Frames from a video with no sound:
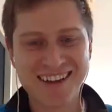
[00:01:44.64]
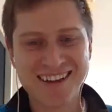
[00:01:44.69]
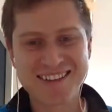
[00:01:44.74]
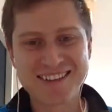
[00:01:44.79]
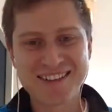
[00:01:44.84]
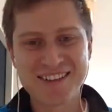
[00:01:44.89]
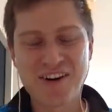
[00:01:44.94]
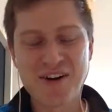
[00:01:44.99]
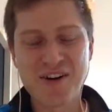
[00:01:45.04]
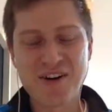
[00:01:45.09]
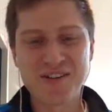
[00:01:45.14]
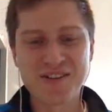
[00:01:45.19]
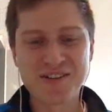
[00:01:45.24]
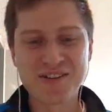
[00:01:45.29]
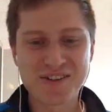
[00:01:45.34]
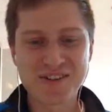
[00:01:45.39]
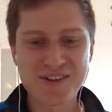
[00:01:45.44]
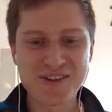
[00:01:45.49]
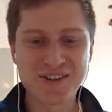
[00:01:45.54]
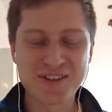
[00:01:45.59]
So, so
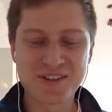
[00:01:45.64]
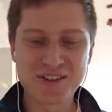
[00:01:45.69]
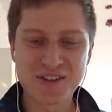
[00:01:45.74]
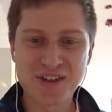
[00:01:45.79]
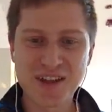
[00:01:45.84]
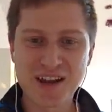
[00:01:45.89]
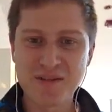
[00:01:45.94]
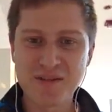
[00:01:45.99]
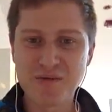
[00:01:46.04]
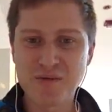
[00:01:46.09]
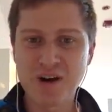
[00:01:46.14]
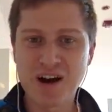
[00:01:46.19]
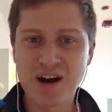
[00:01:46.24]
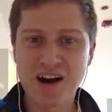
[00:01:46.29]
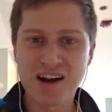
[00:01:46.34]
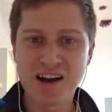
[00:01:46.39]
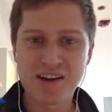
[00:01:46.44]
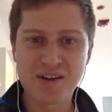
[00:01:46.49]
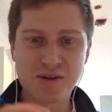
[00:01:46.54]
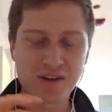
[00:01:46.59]
cool. So then
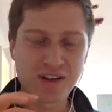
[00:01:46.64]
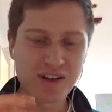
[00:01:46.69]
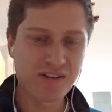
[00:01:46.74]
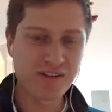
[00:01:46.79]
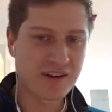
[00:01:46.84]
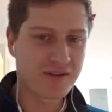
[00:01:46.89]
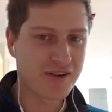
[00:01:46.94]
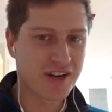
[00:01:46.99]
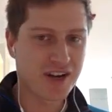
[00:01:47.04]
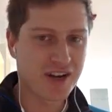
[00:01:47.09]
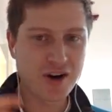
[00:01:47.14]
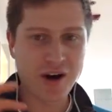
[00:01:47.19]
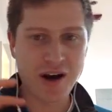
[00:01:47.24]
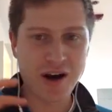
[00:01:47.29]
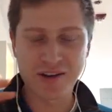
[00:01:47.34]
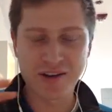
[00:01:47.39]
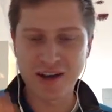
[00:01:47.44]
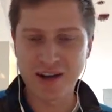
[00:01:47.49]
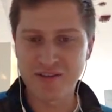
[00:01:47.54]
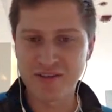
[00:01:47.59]
uh, you are living in Rio.
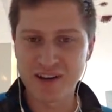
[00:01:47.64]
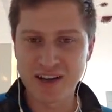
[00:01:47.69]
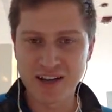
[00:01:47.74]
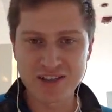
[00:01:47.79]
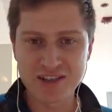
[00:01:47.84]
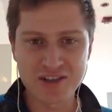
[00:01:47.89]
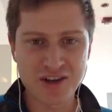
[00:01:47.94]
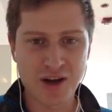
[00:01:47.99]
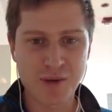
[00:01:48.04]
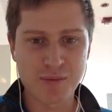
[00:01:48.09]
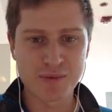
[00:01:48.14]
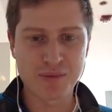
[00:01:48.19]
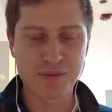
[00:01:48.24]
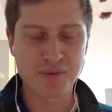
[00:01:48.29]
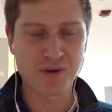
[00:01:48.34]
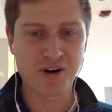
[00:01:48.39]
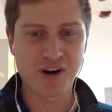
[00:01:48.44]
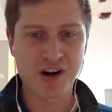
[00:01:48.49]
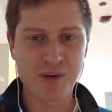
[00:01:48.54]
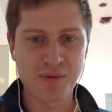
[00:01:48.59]
You have a nice job as a
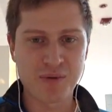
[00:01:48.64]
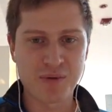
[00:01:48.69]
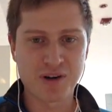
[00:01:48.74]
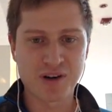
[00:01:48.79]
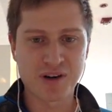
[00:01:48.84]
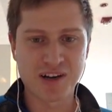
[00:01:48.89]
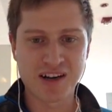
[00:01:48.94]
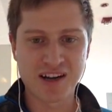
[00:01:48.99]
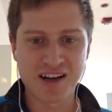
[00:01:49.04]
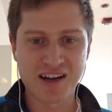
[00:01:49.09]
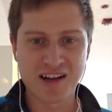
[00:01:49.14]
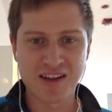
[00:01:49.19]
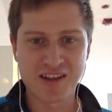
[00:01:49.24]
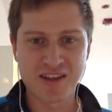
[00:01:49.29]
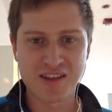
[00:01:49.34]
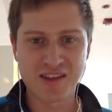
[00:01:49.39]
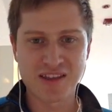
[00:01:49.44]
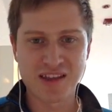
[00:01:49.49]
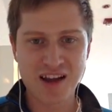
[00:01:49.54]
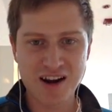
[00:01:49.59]
programmer
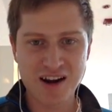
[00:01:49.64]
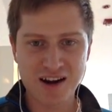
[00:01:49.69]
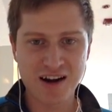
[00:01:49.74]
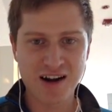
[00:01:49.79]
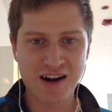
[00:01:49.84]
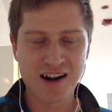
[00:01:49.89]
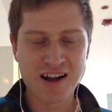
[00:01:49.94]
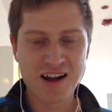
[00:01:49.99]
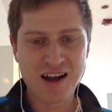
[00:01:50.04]
uh, there. Yeah.